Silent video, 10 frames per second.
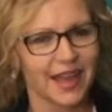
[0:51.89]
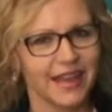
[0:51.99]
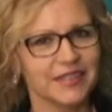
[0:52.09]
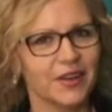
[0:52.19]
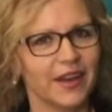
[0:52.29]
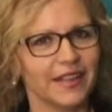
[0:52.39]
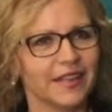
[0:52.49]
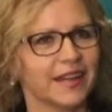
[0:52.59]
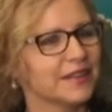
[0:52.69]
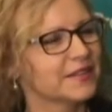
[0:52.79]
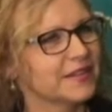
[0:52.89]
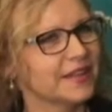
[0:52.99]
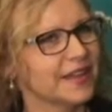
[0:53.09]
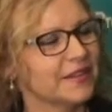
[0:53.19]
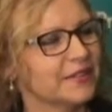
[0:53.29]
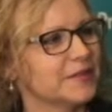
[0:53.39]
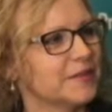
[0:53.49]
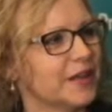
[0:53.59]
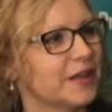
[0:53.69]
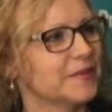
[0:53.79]
And so I thought that I
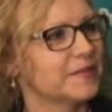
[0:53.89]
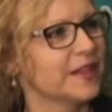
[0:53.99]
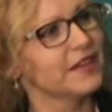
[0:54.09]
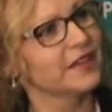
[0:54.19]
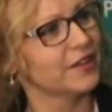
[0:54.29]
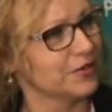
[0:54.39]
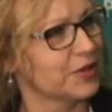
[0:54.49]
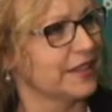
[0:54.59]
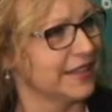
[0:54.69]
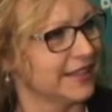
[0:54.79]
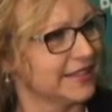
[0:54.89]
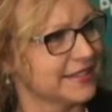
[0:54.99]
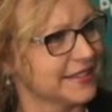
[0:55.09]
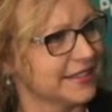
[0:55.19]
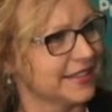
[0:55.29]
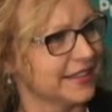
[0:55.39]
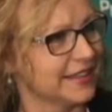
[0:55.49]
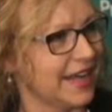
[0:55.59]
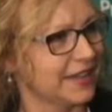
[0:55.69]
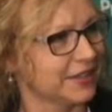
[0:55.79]
would think of the 3 things in an
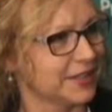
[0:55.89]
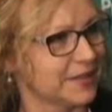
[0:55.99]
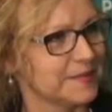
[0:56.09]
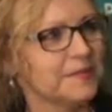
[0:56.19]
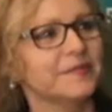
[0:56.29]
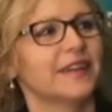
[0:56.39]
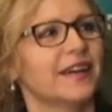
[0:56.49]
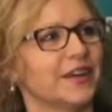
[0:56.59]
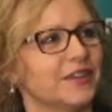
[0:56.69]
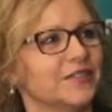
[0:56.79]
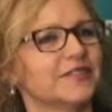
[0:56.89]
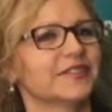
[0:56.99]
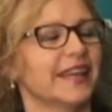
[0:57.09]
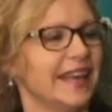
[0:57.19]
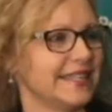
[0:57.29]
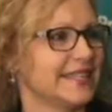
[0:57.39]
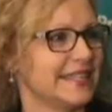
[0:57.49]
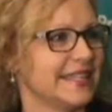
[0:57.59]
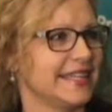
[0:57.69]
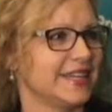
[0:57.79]
acronym of
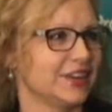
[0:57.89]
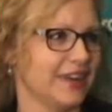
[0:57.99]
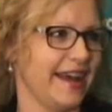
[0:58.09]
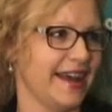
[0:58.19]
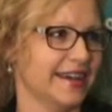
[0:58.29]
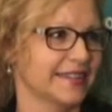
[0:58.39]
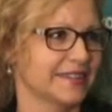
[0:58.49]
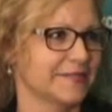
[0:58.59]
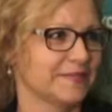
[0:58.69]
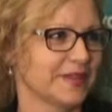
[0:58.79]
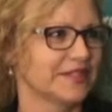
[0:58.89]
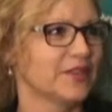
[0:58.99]
ACT or ACT.